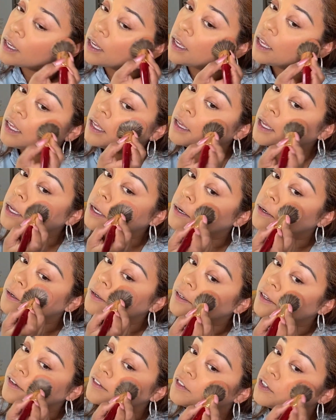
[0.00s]
And
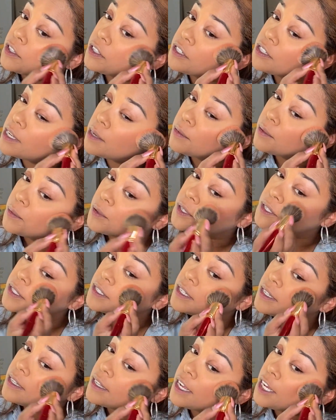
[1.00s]
if you're the type of
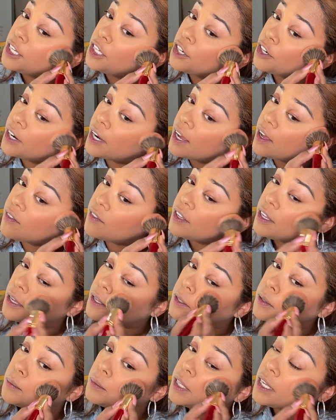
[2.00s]
person that you're heavy
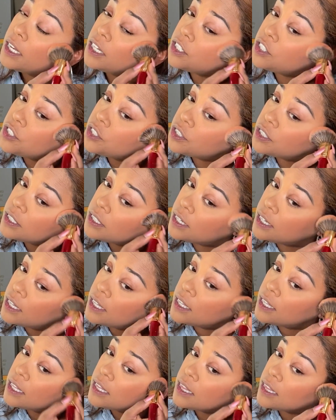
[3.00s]
on the blush,
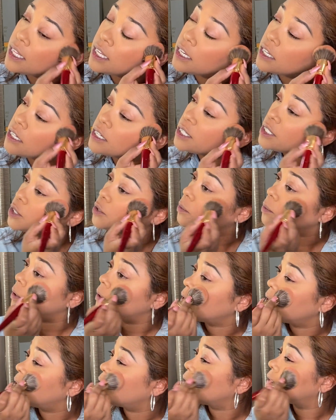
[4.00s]
then don't
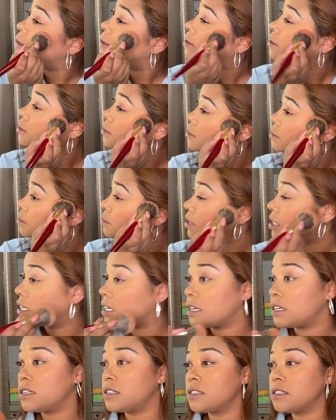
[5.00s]
worry, girl,
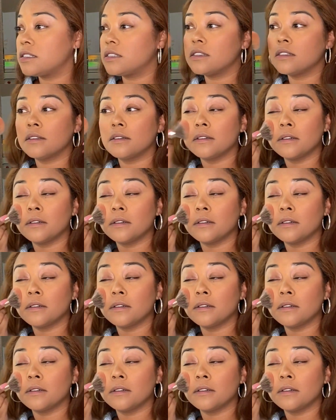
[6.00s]
because